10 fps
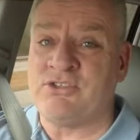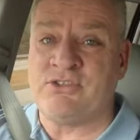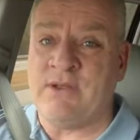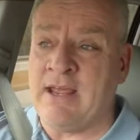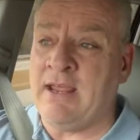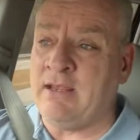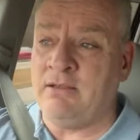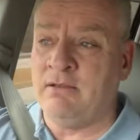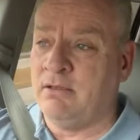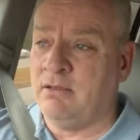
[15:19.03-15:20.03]
to hang
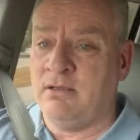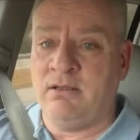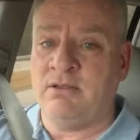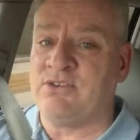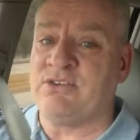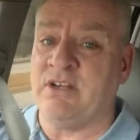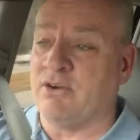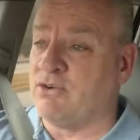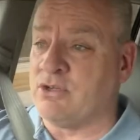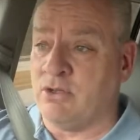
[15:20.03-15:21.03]

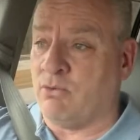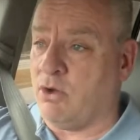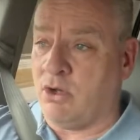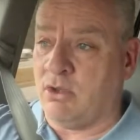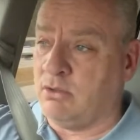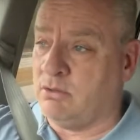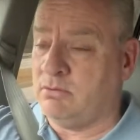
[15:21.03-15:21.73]
stickers on the wall.